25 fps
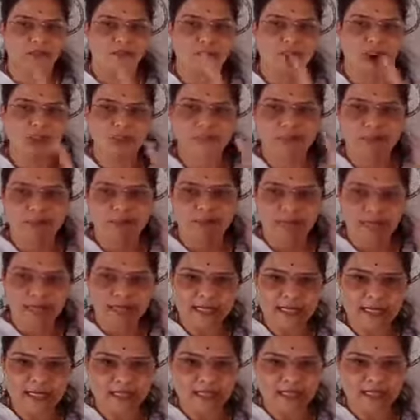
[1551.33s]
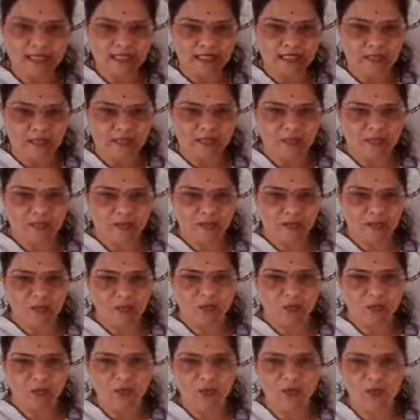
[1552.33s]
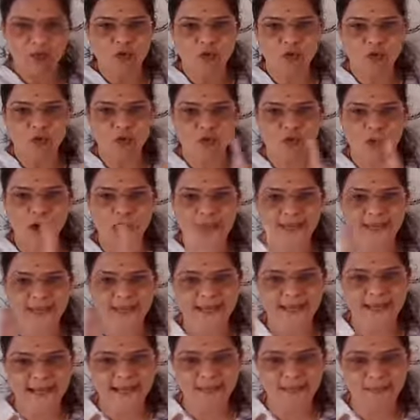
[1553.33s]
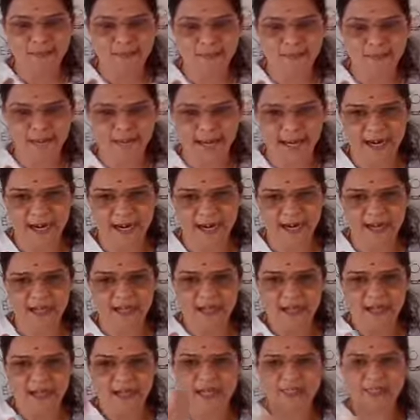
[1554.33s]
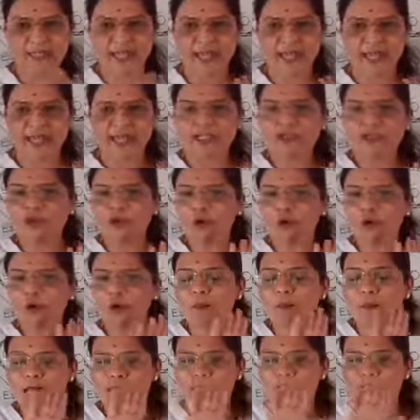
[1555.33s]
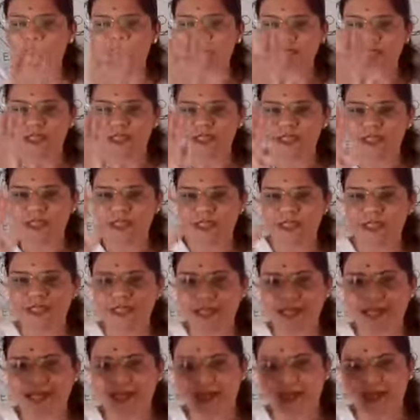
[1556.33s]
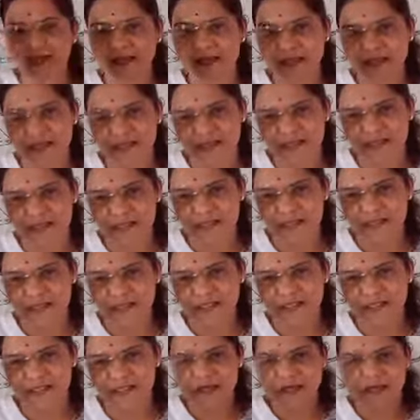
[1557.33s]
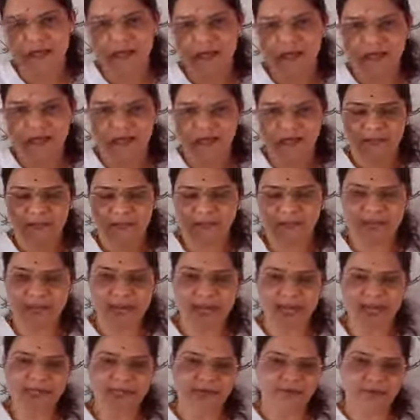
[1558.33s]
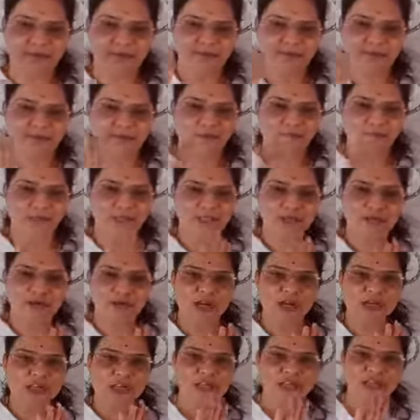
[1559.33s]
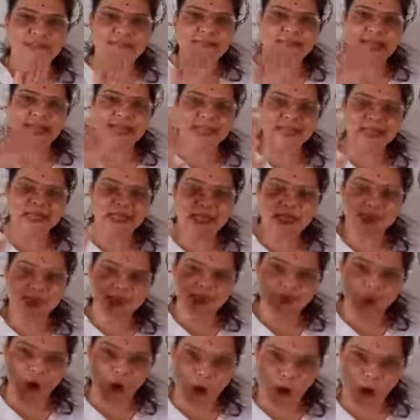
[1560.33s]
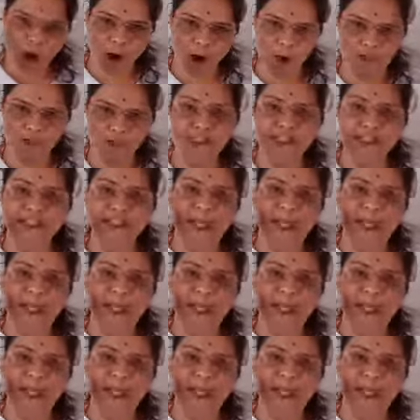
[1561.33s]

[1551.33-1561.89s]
from the pregnancy to 1 year period, there is no menstruation cycle occurs. That menstruation cycle stops